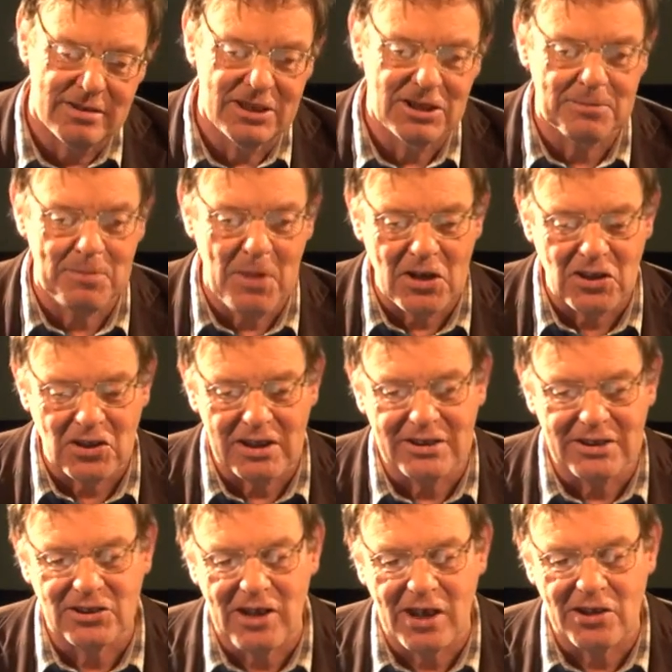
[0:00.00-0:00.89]

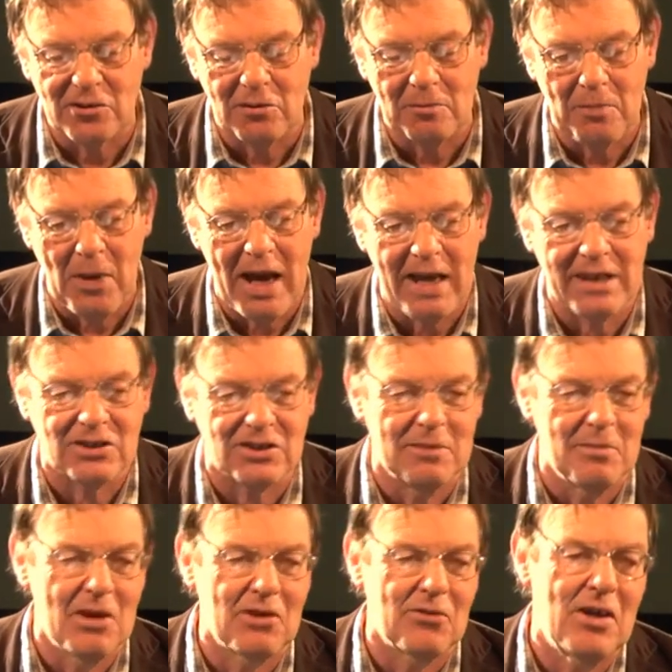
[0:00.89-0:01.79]
especially in central
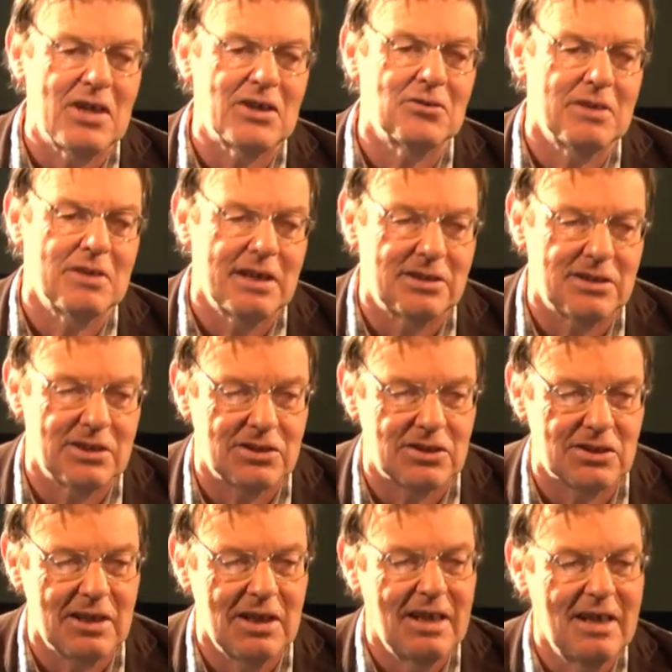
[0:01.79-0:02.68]
banks and among
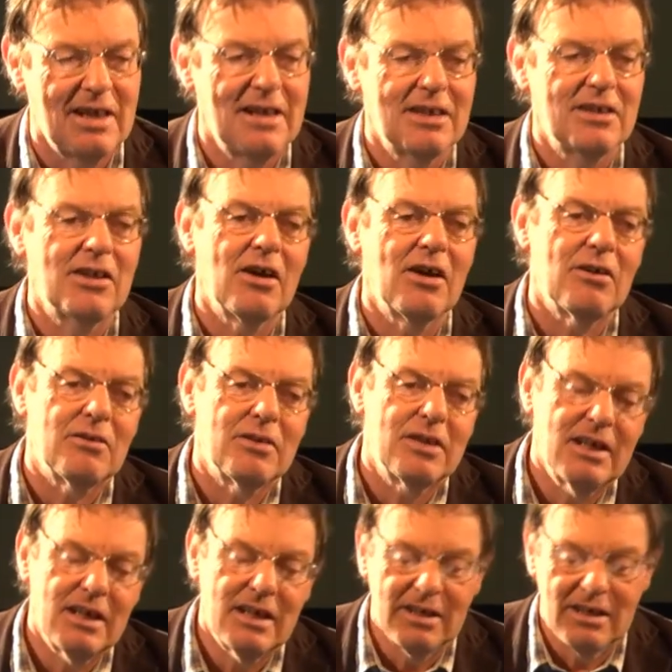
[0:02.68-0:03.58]
regulators, that,